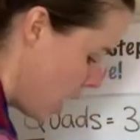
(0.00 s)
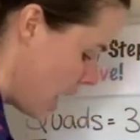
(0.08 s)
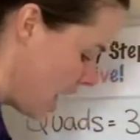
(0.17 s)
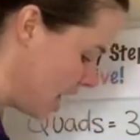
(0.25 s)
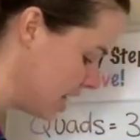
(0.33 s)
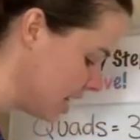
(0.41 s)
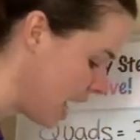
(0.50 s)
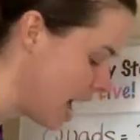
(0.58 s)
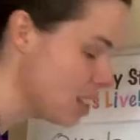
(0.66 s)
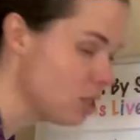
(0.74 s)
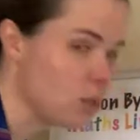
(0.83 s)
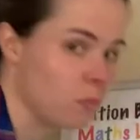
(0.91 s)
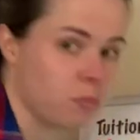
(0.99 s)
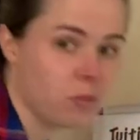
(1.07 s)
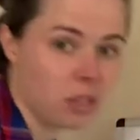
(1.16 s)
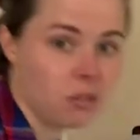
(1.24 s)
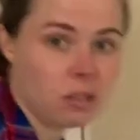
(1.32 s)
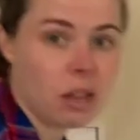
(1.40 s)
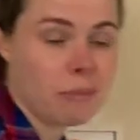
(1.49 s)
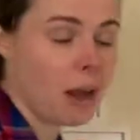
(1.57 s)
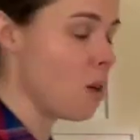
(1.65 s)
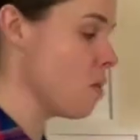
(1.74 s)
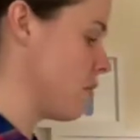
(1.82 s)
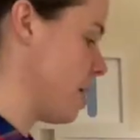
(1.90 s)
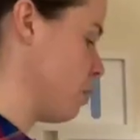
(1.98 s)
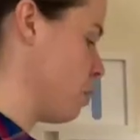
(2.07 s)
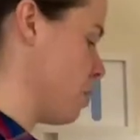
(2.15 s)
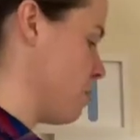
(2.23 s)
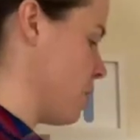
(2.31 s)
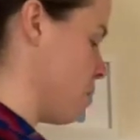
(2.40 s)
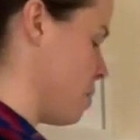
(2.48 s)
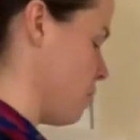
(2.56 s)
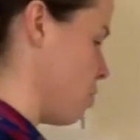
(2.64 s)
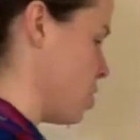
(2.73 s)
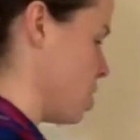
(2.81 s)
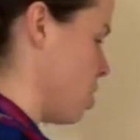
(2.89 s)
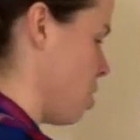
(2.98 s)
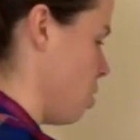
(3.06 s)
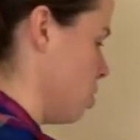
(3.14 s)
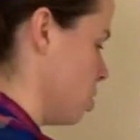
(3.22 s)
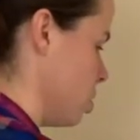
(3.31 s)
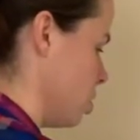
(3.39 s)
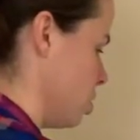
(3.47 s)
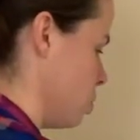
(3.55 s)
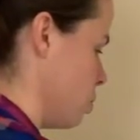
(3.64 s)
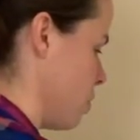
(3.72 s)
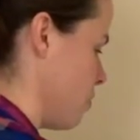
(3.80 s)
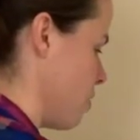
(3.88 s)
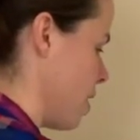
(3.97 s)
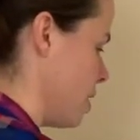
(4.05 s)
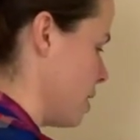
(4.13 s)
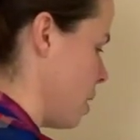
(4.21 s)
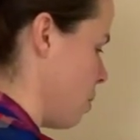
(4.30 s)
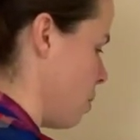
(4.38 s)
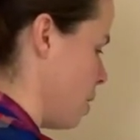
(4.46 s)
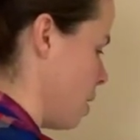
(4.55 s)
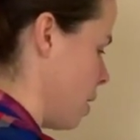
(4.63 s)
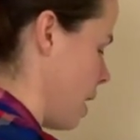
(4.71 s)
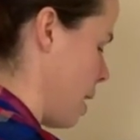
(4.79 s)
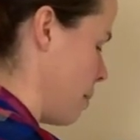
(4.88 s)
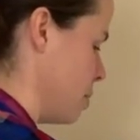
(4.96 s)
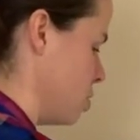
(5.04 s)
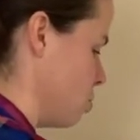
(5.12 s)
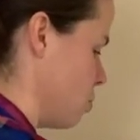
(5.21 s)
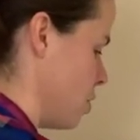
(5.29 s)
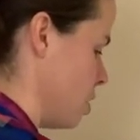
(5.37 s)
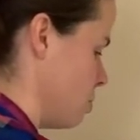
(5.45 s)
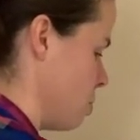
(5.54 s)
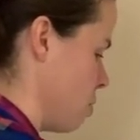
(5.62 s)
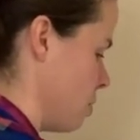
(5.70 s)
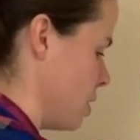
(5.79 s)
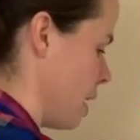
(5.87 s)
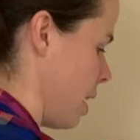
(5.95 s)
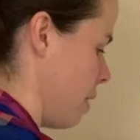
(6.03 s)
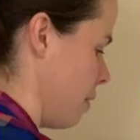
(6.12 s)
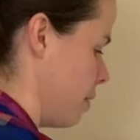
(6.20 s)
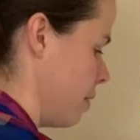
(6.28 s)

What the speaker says: is add up the amount of that we've already got. So we find out how many degrees we already have.